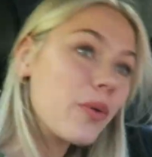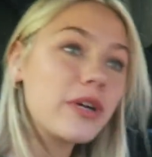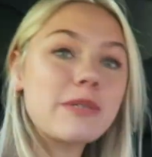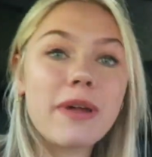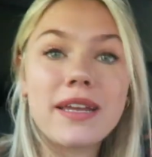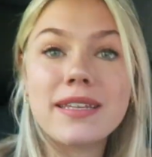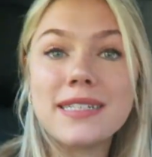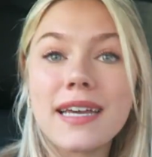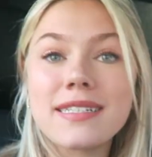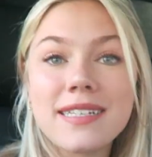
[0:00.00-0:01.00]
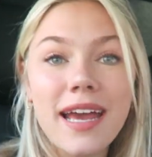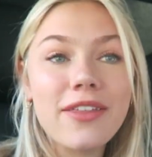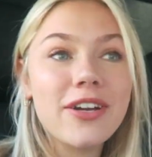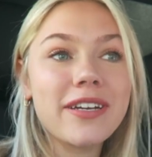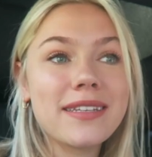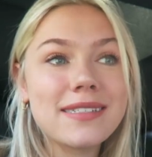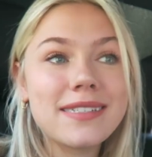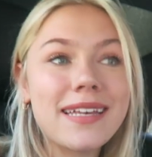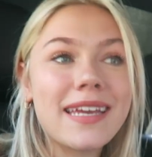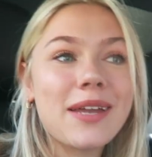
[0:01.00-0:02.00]
We're spending the day together in the
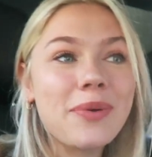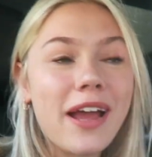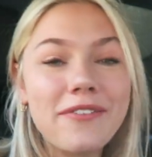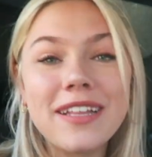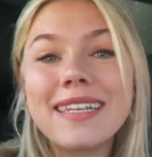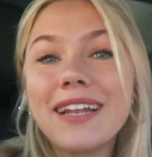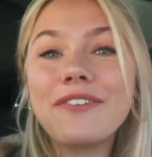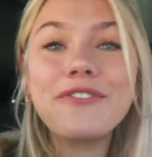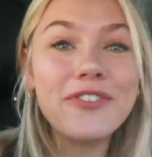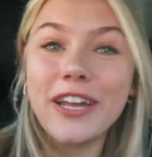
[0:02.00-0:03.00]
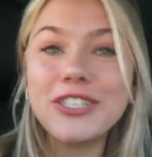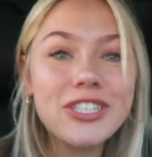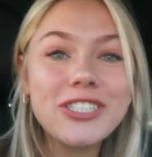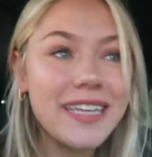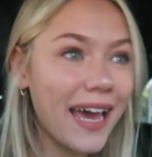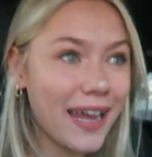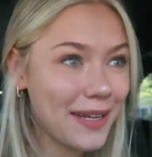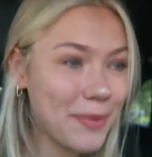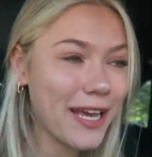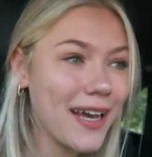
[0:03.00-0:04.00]
city and we're having a little French
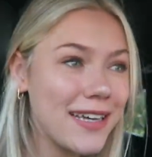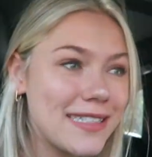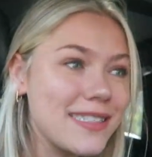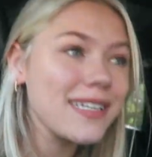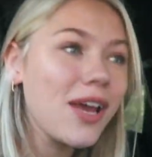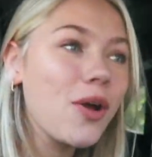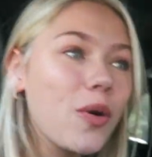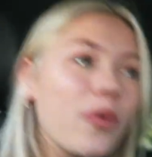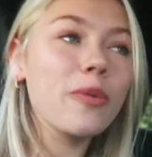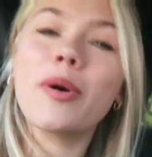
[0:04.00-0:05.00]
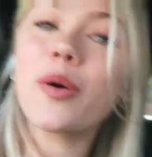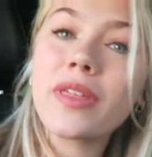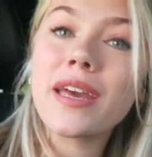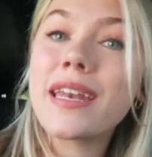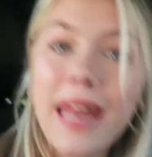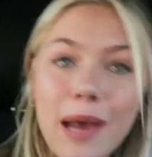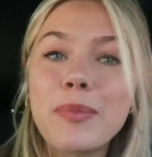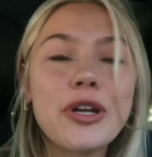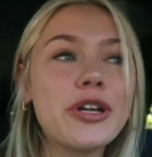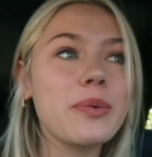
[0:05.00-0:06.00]
day because we're both
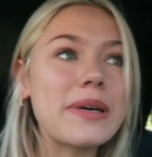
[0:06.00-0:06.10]
enamored